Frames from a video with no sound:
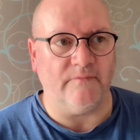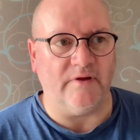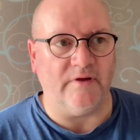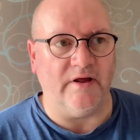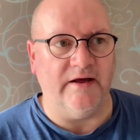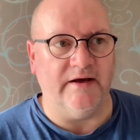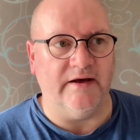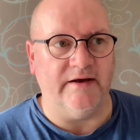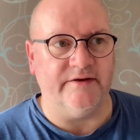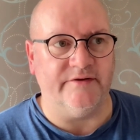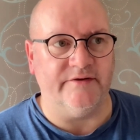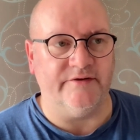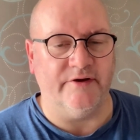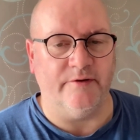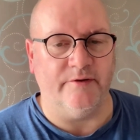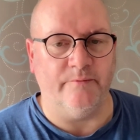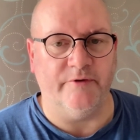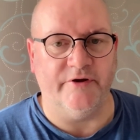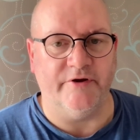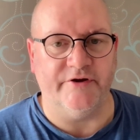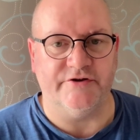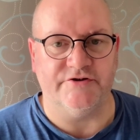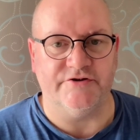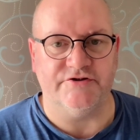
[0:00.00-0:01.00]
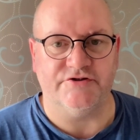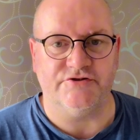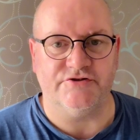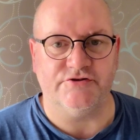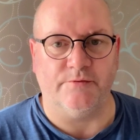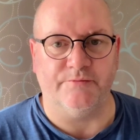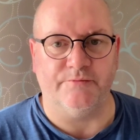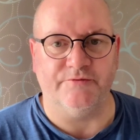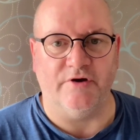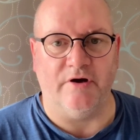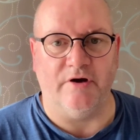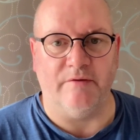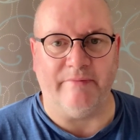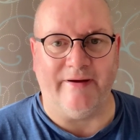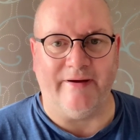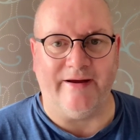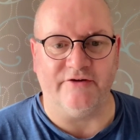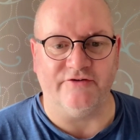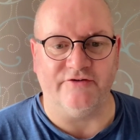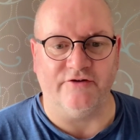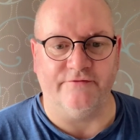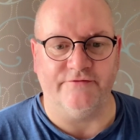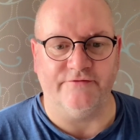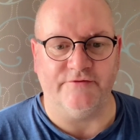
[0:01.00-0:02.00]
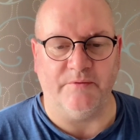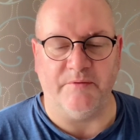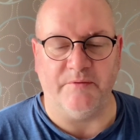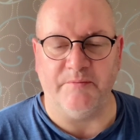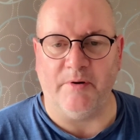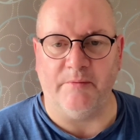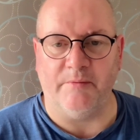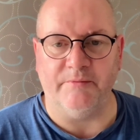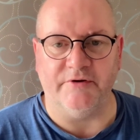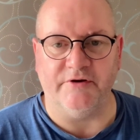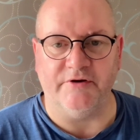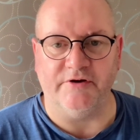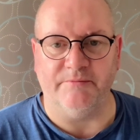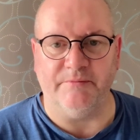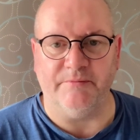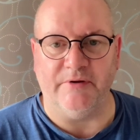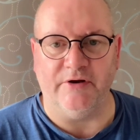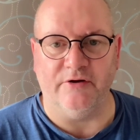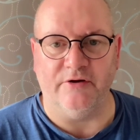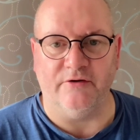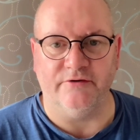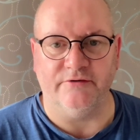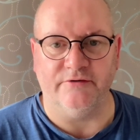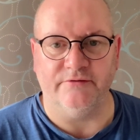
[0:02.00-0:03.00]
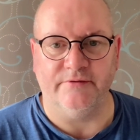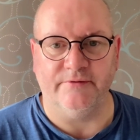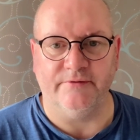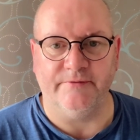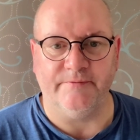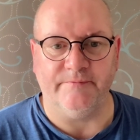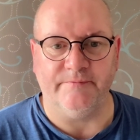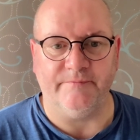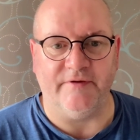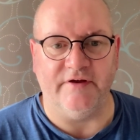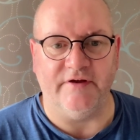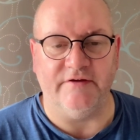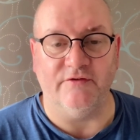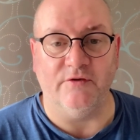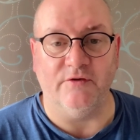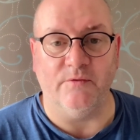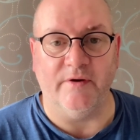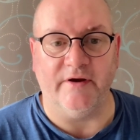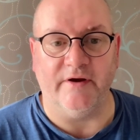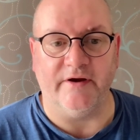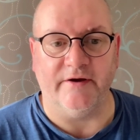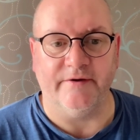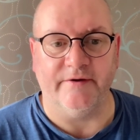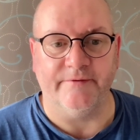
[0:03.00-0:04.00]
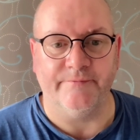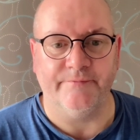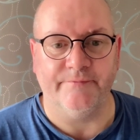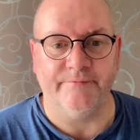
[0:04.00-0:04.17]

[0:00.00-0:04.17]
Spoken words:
and we could have just dropped our bags off, so we probably could have been on even quicker.